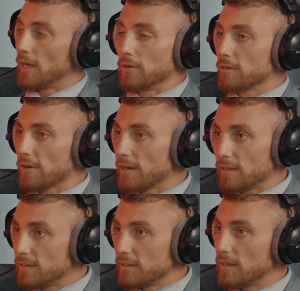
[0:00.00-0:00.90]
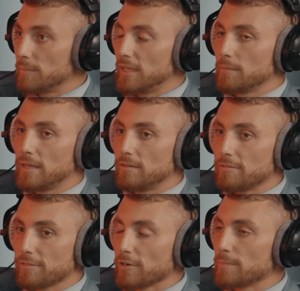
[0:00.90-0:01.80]
I don't regret it. I mean, I made
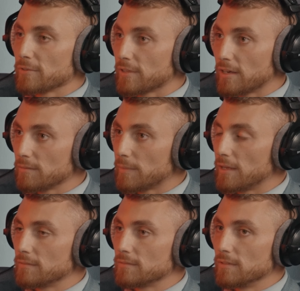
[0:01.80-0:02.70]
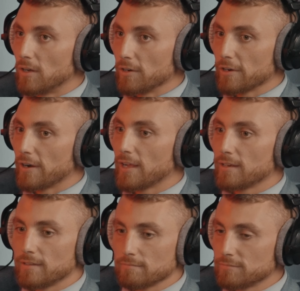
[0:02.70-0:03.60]
30% of my 100
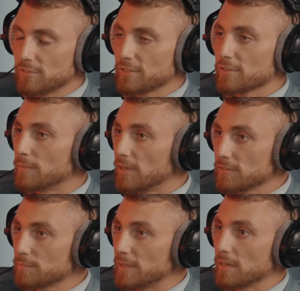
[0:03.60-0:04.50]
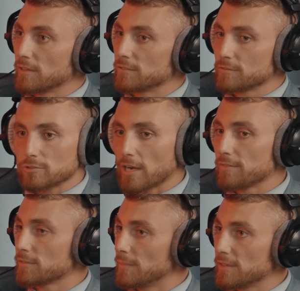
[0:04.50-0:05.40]
grand in six months because
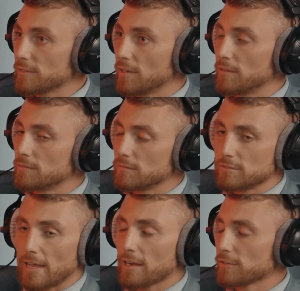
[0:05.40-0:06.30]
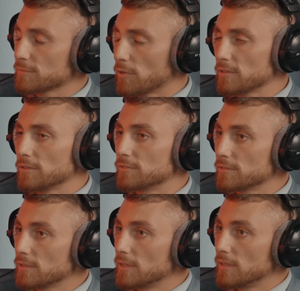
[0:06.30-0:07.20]
Travis and Mason and Zach are smart dudes.
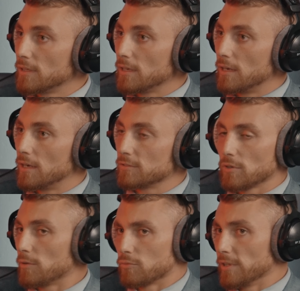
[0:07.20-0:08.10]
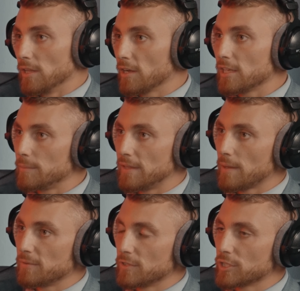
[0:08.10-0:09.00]
Yeah. Uh, so I was really lucky to be in
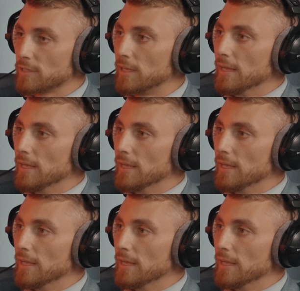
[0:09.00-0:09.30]
that position.